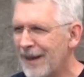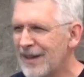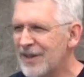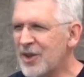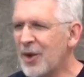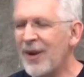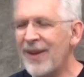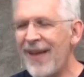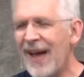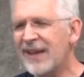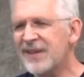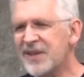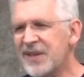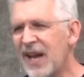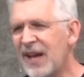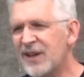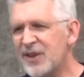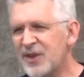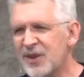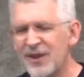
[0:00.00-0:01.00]
so, in that
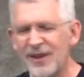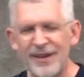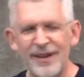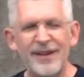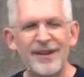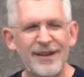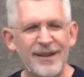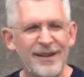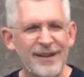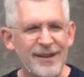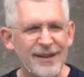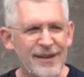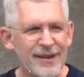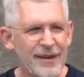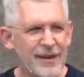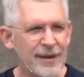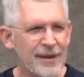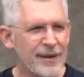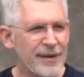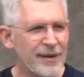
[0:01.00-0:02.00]
sense,
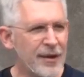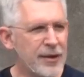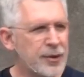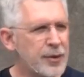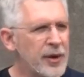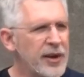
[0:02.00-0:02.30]
there's